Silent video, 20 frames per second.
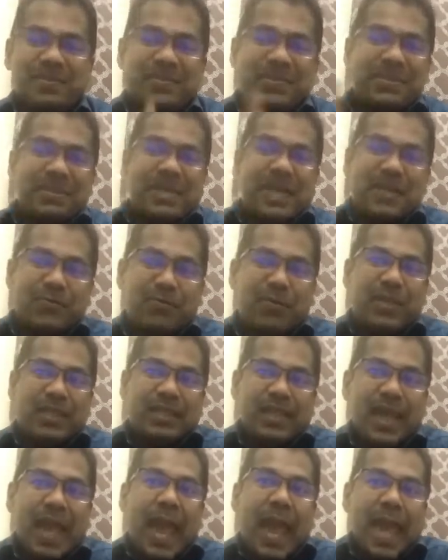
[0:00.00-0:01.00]
That way
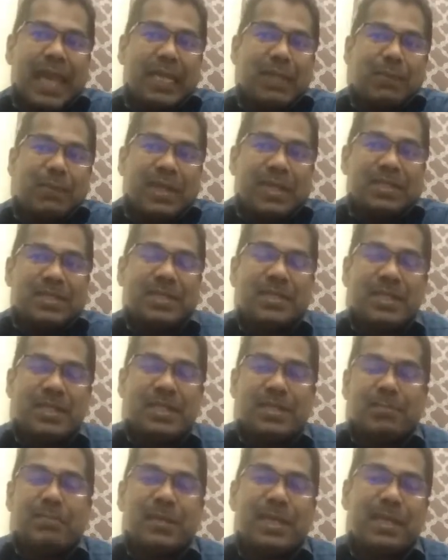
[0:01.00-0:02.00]
the animation is
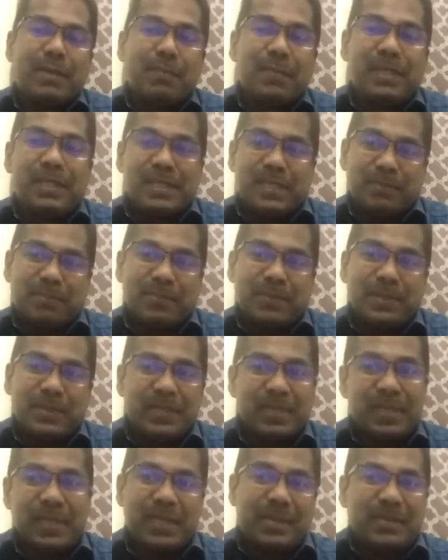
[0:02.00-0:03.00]
being built up.
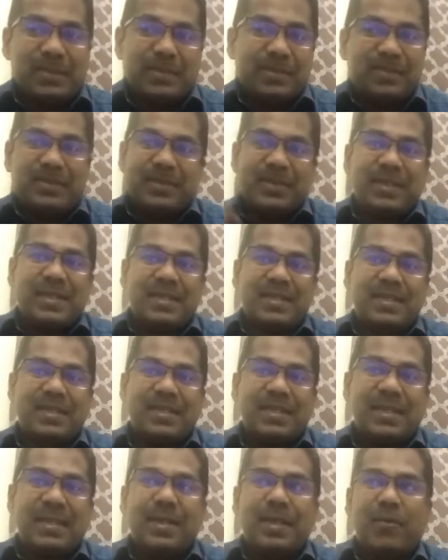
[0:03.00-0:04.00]
That is
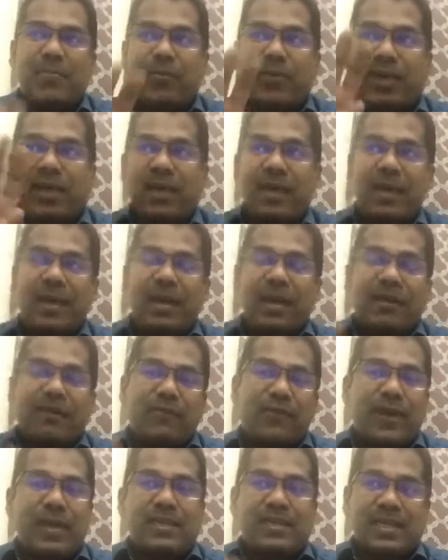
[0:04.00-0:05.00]
the way
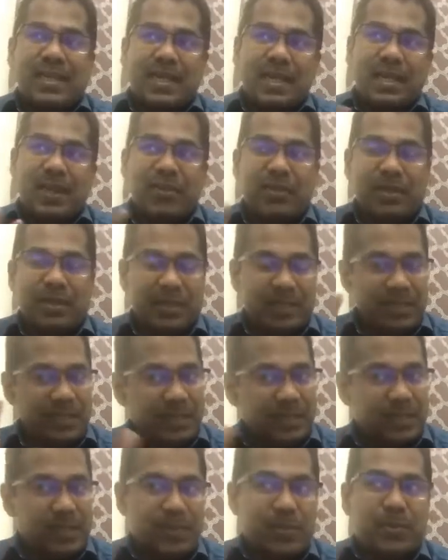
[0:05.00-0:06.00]
fast and loud
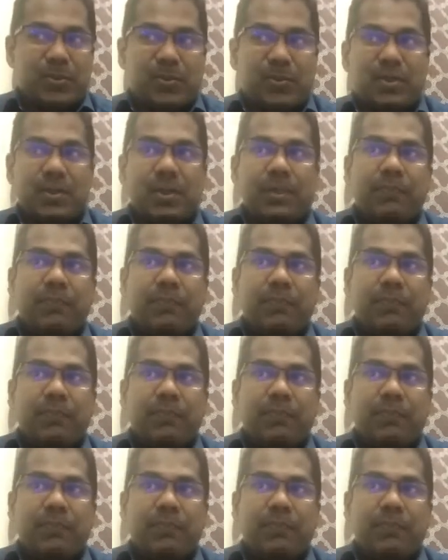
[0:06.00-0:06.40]
is used.